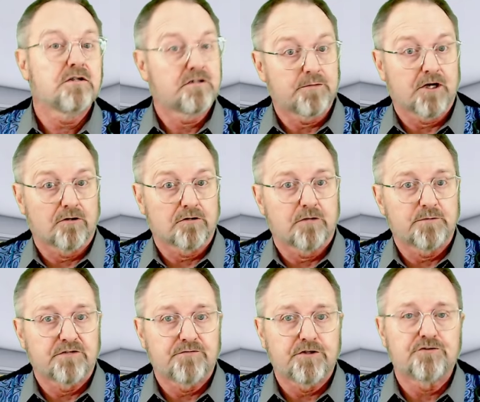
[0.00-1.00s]
the parent
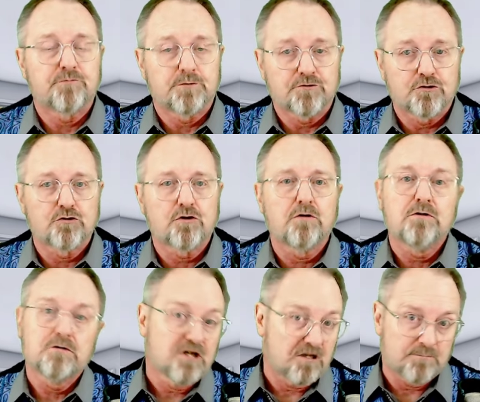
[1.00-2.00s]
company of YouTube and Google,
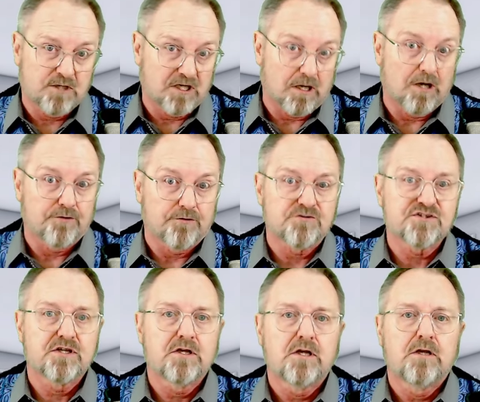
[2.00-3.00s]
among others.